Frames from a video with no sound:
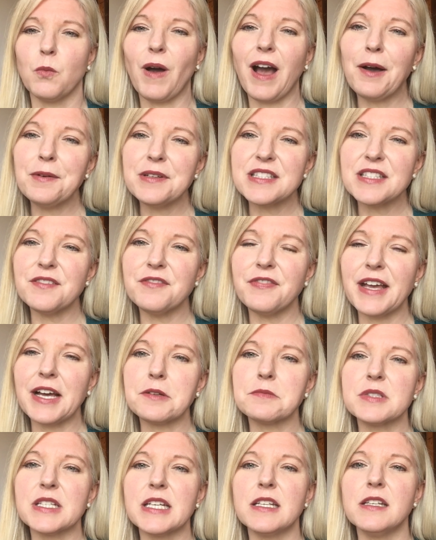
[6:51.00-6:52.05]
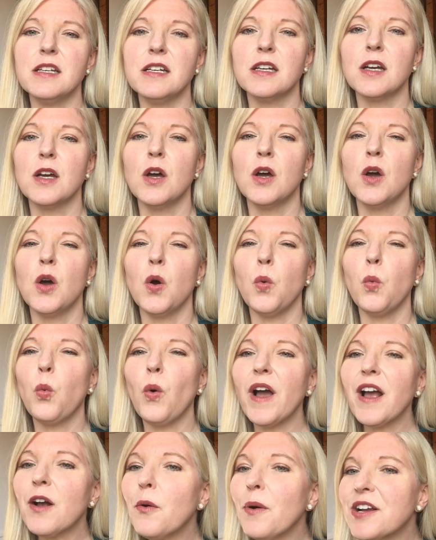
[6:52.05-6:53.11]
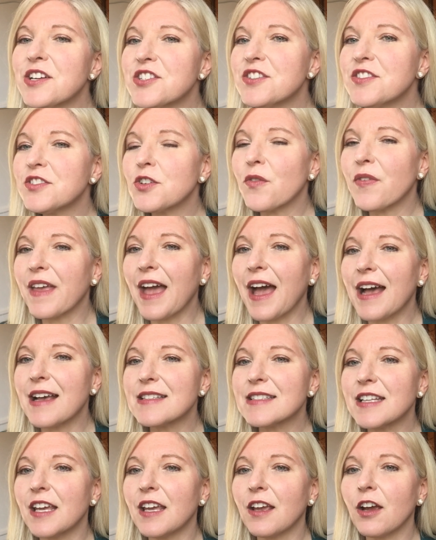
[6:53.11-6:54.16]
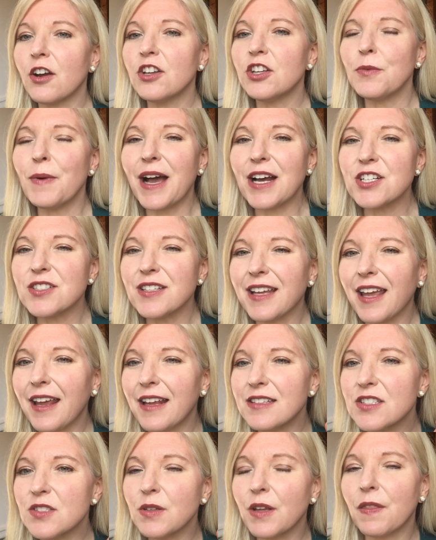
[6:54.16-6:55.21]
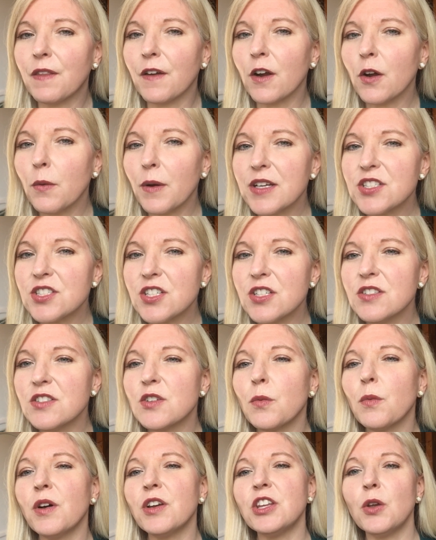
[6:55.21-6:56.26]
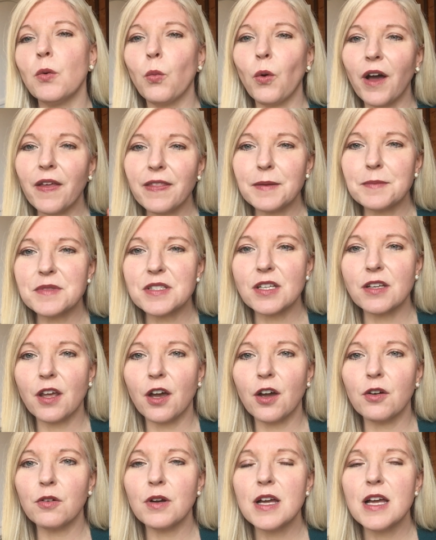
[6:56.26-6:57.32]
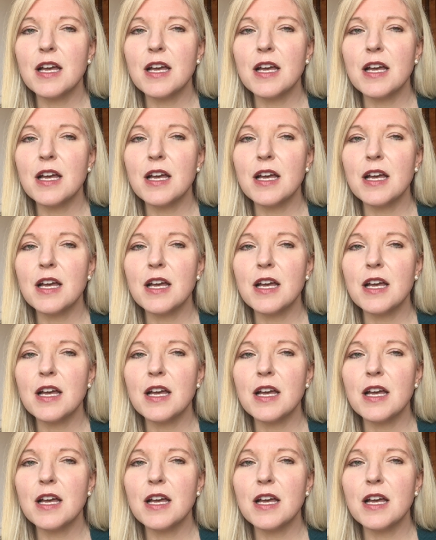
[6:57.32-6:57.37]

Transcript: Why was it founded? What questions are they asking? Are you actually answering their questions or what you want them to know?